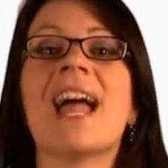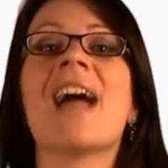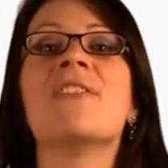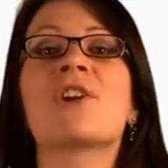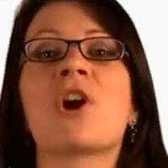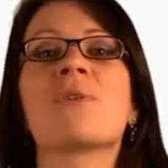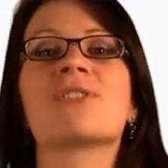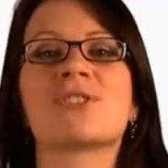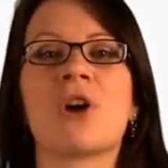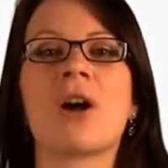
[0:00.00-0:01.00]
and the
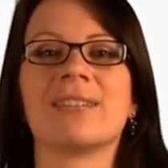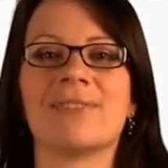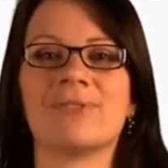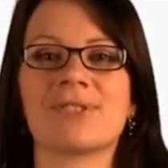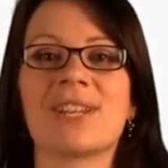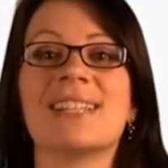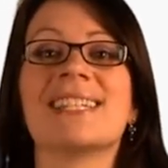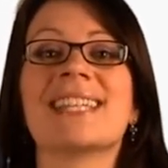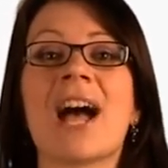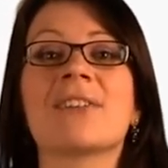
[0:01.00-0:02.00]
current stock levels
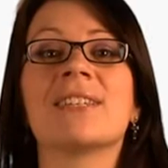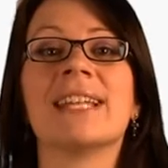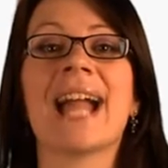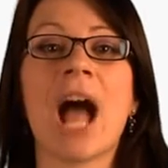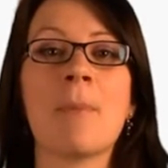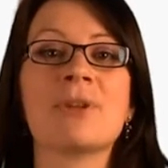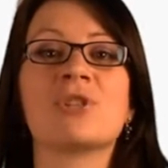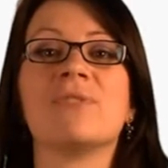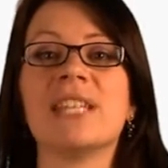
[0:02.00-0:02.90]
to calculate how much of